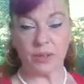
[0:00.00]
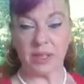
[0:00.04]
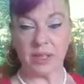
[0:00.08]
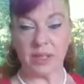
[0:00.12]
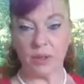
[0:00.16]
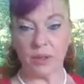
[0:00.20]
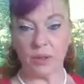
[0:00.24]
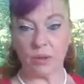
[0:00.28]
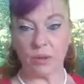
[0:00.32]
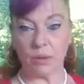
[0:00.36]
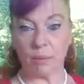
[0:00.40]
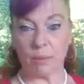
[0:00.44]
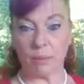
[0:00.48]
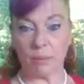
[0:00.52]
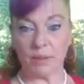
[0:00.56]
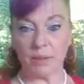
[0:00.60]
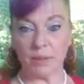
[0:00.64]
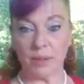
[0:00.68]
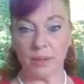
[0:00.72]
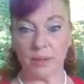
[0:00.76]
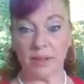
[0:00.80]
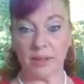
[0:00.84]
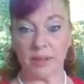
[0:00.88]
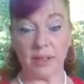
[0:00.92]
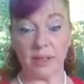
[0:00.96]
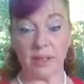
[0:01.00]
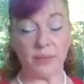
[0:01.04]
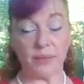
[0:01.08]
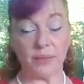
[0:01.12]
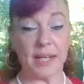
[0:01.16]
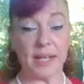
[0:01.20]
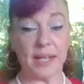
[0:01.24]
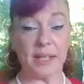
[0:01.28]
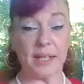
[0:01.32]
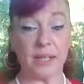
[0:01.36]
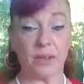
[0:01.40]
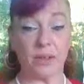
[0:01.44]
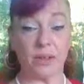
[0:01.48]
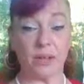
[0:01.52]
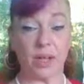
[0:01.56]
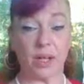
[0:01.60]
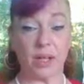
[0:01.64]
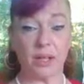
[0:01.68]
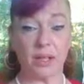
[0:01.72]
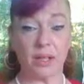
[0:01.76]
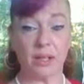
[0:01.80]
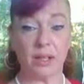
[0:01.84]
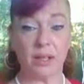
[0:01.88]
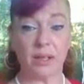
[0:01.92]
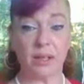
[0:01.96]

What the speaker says: giving you an opportunity to see if you take it or not.